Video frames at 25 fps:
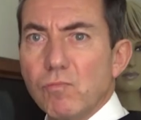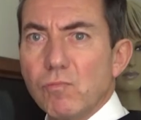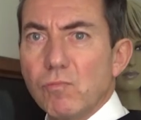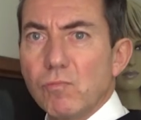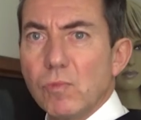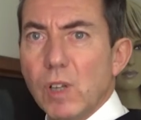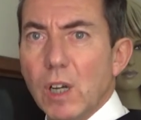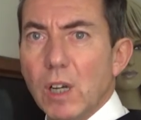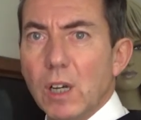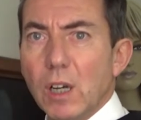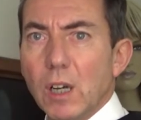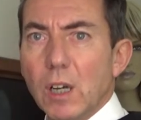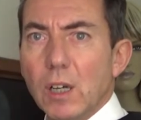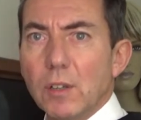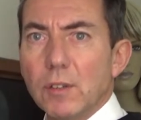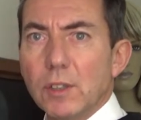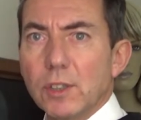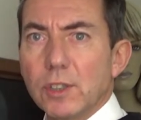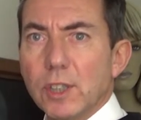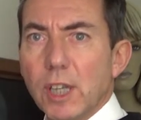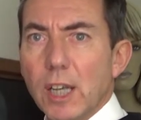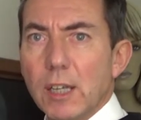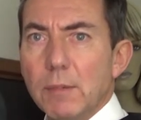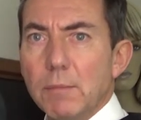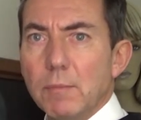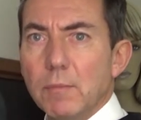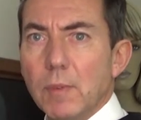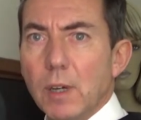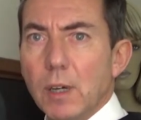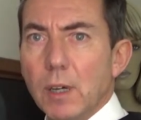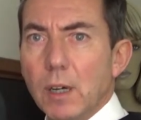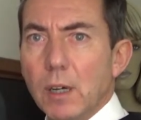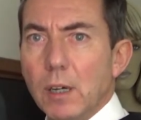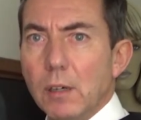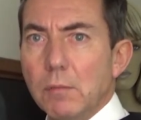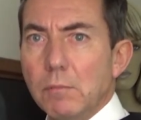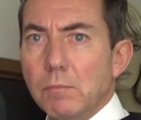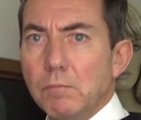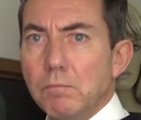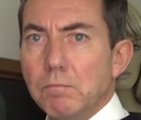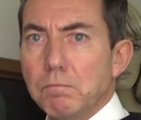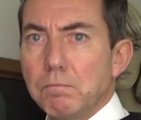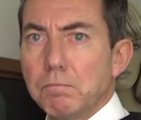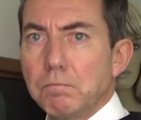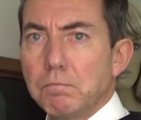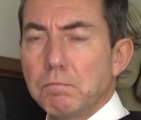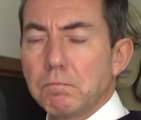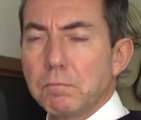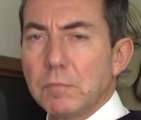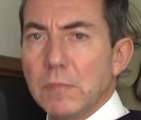the same
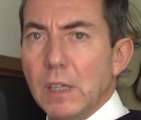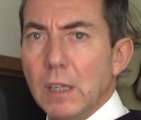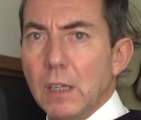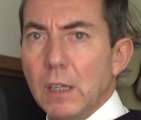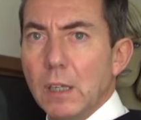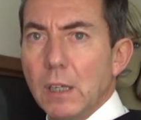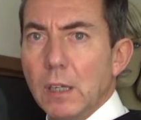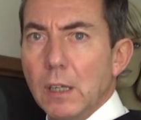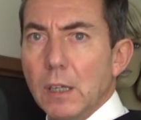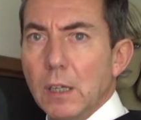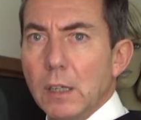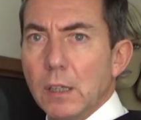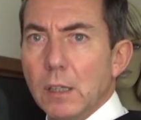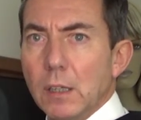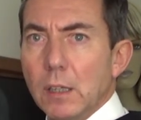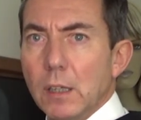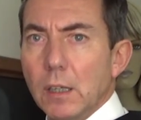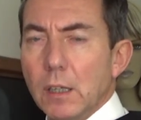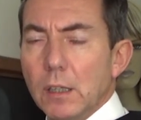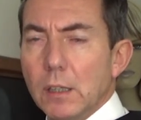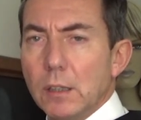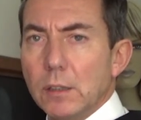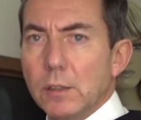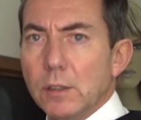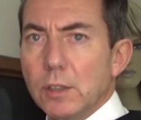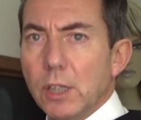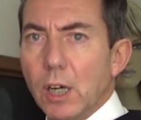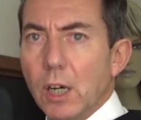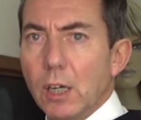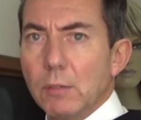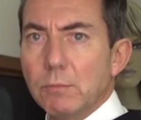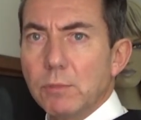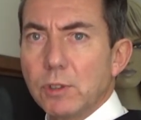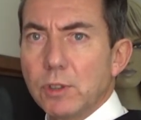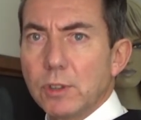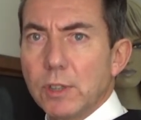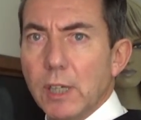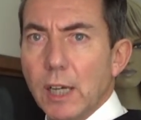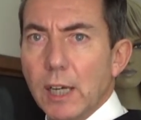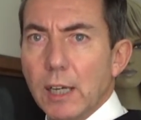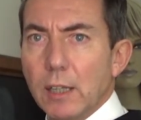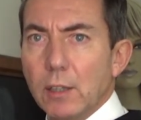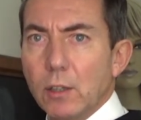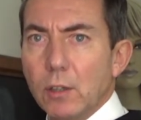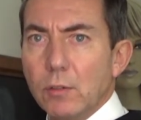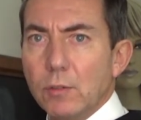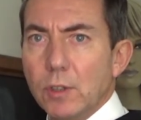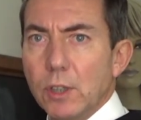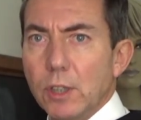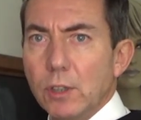time scale
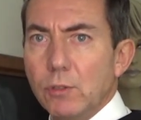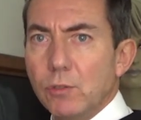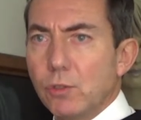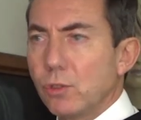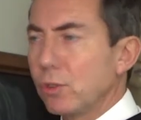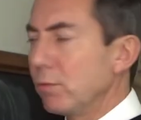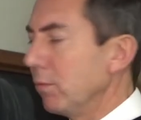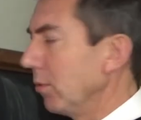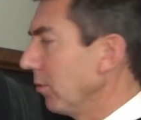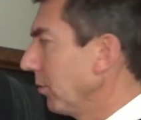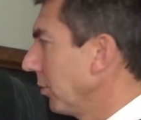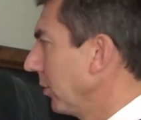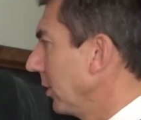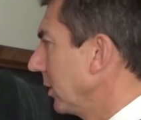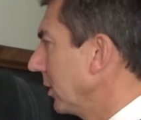on the instrument. For